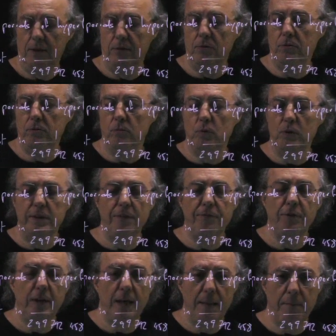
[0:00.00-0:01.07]
do whatever
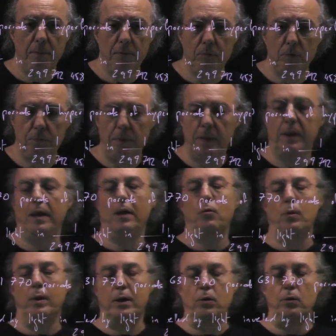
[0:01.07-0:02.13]
number would be
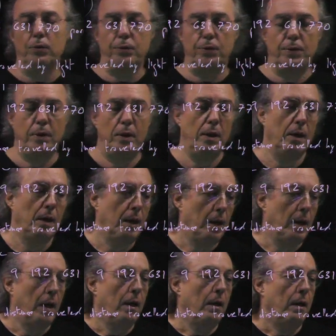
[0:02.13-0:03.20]
equally good.
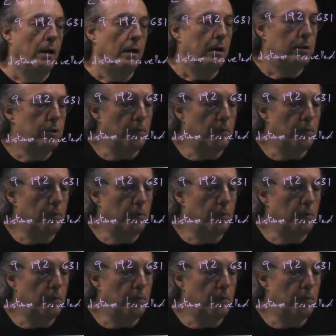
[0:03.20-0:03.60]
The